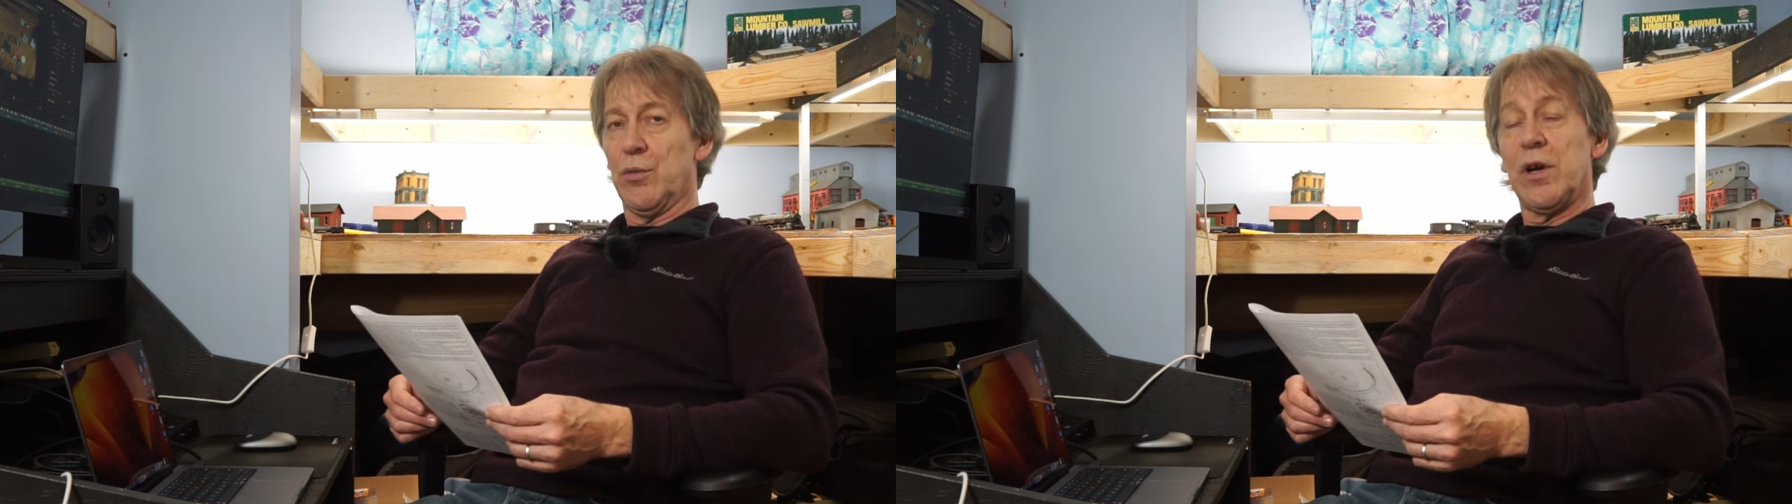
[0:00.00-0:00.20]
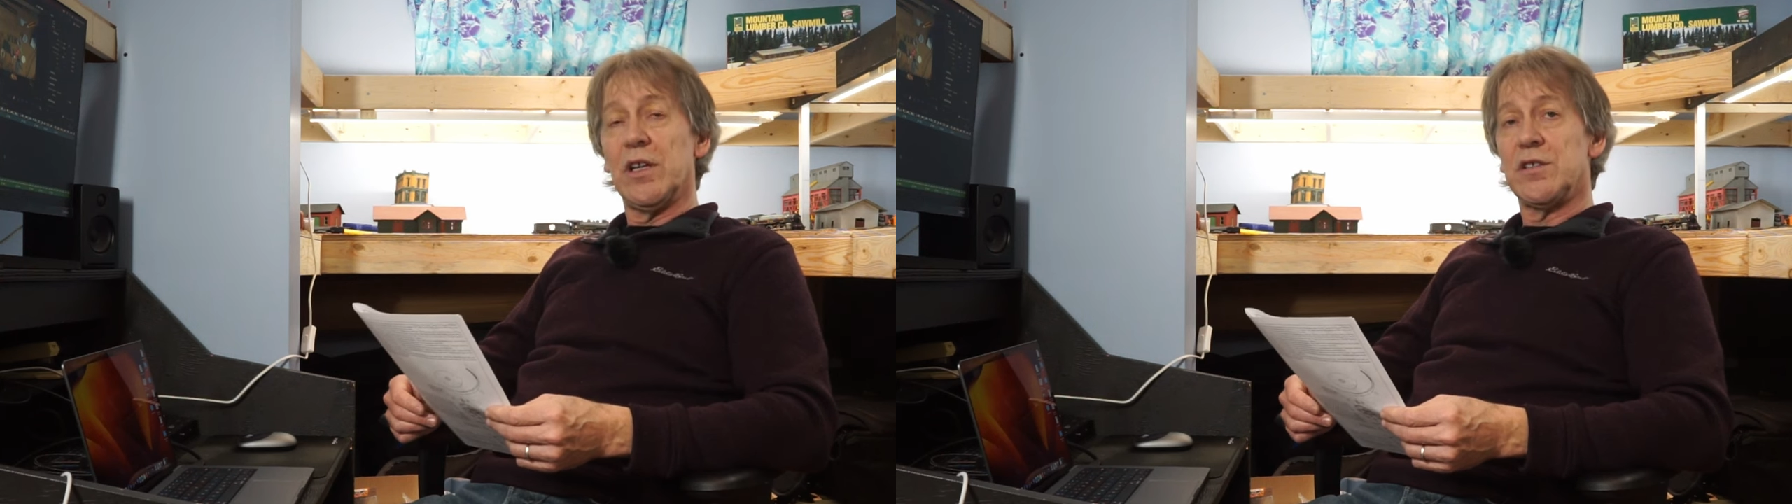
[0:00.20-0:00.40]

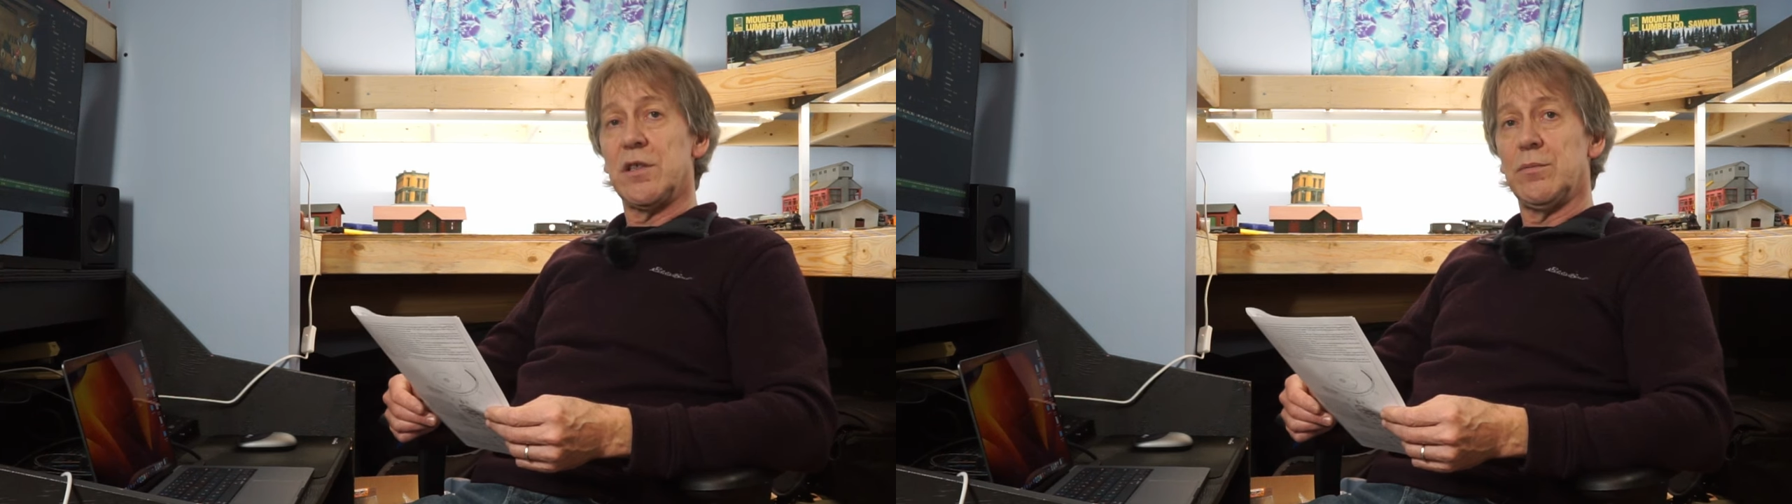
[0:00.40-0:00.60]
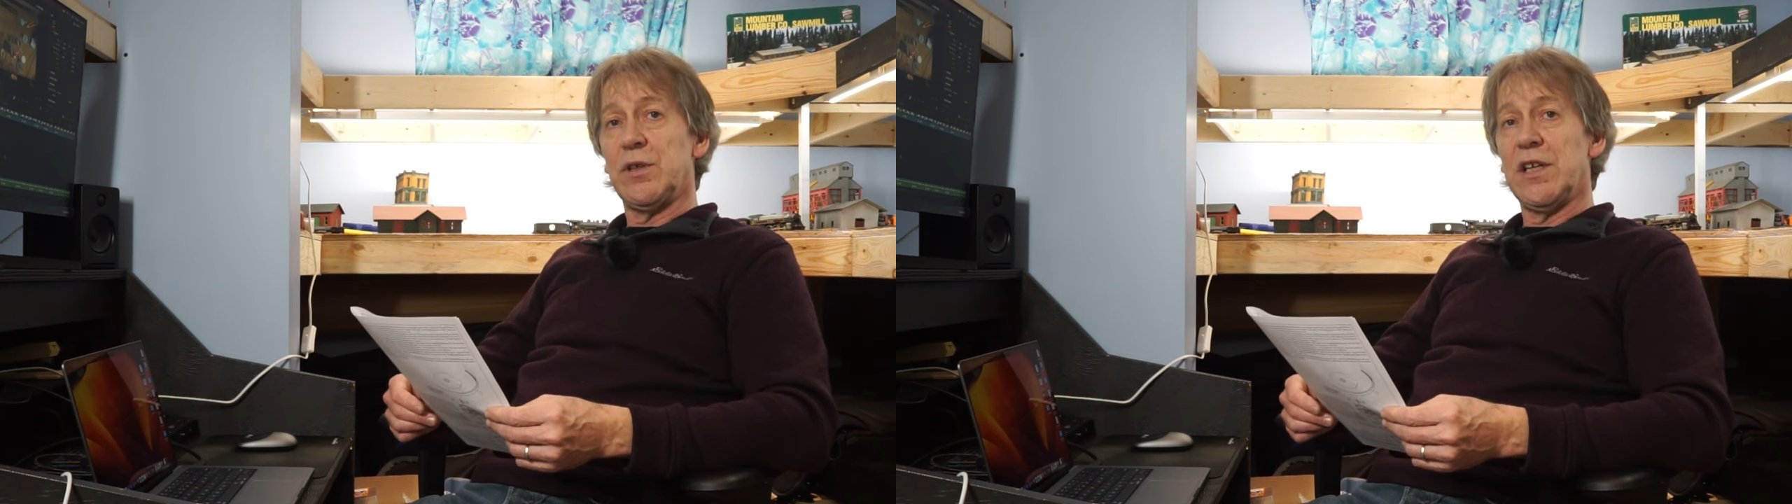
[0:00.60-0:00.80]
rails
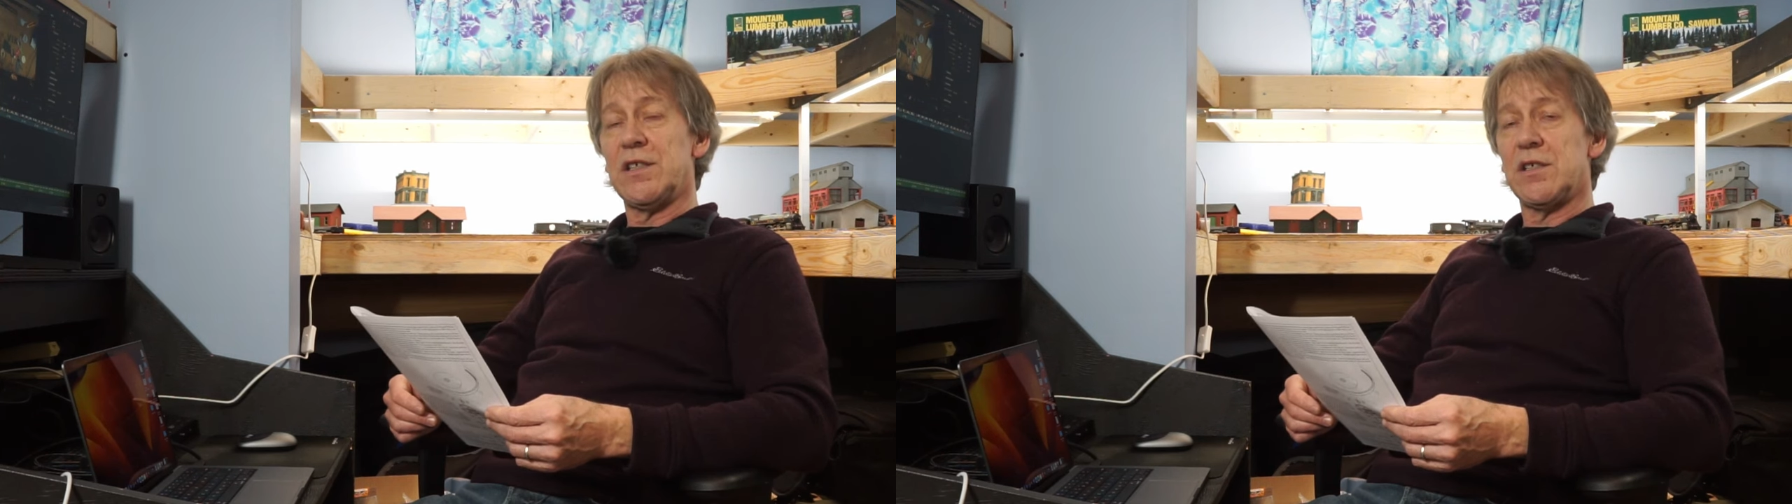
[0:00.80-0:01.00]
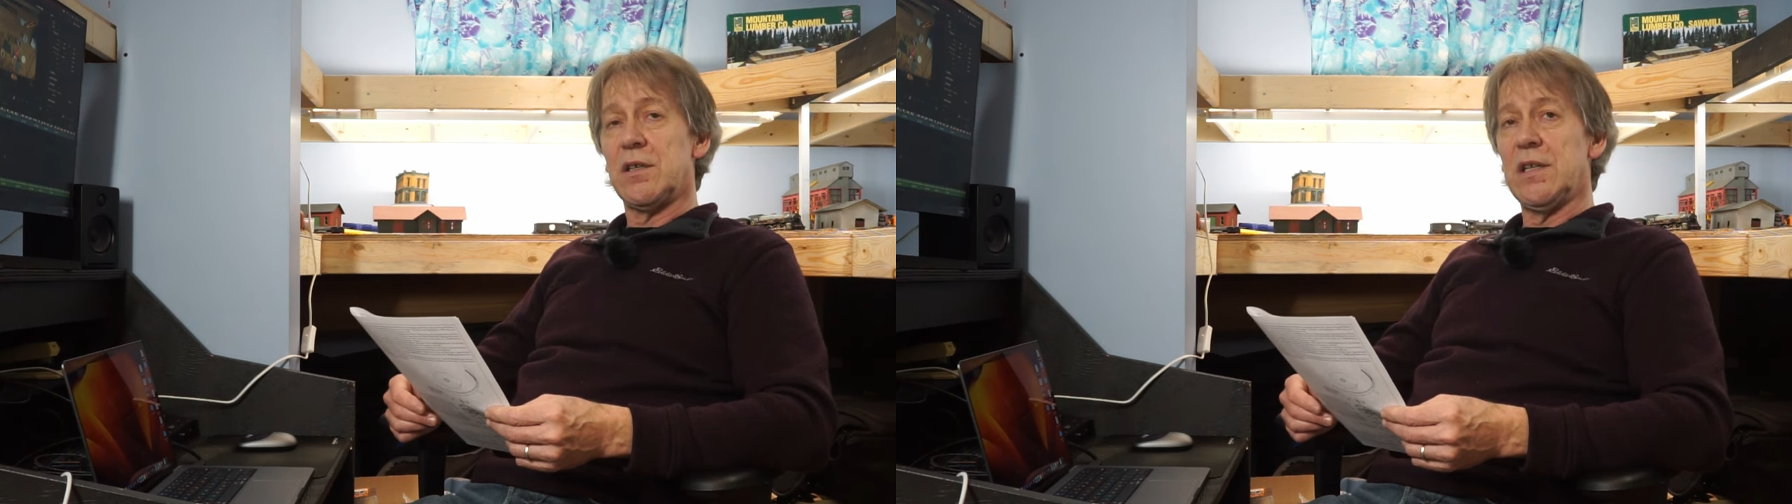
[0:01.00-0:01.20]
in
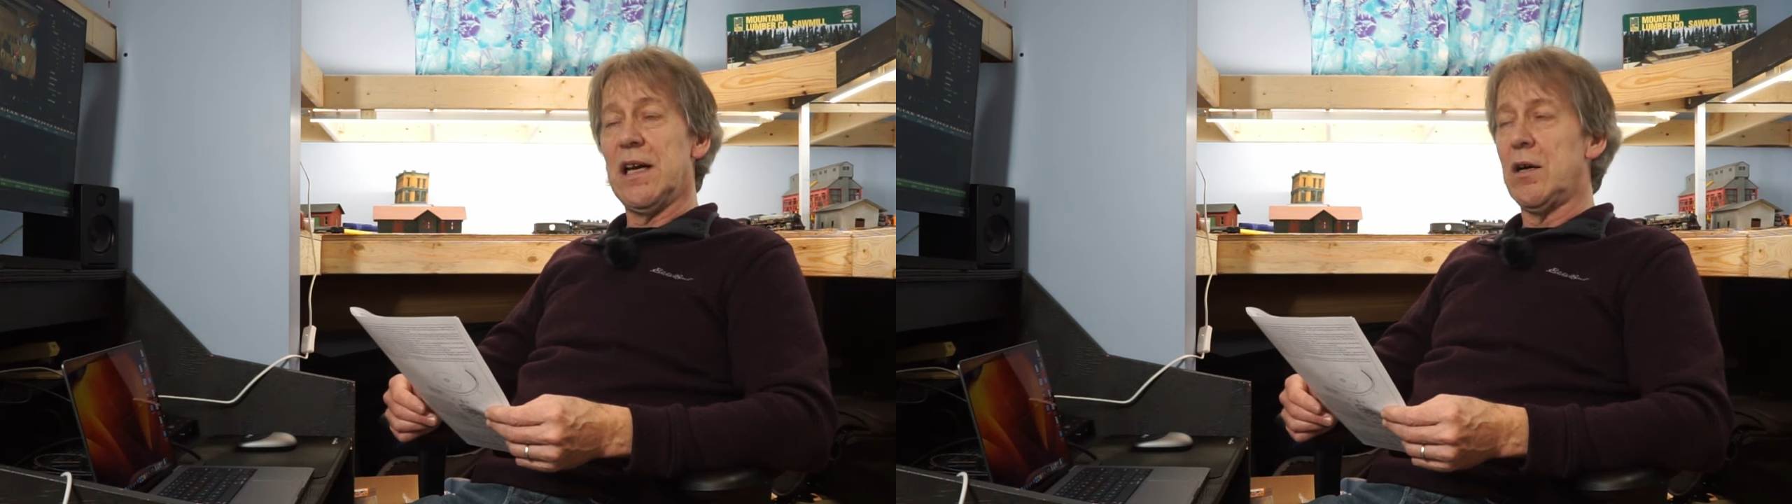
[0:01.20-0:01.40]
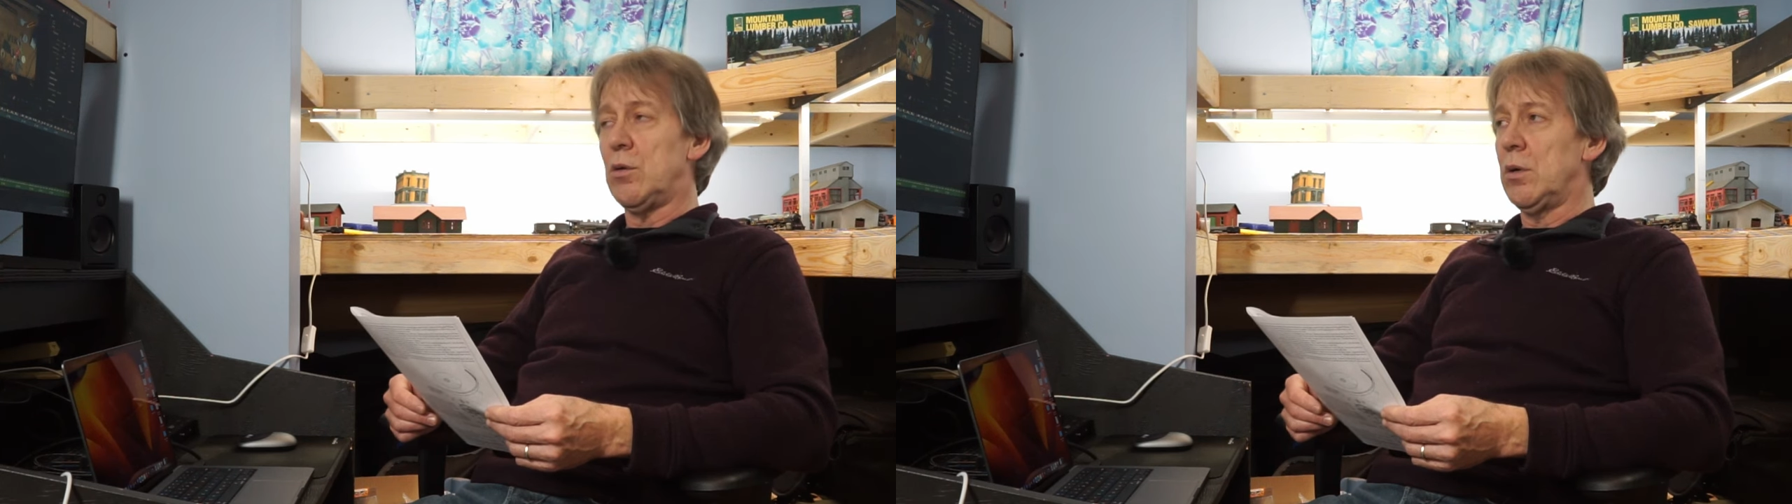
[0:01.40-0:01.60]
place.
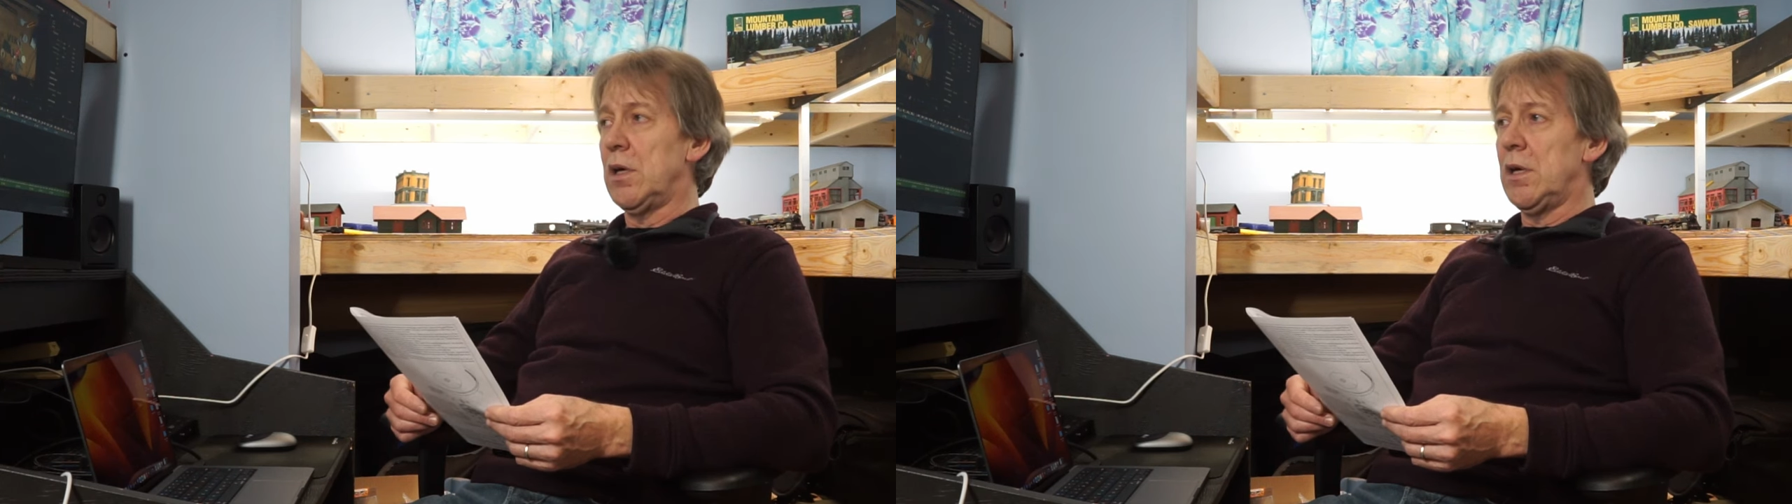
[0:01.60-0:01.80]
Now,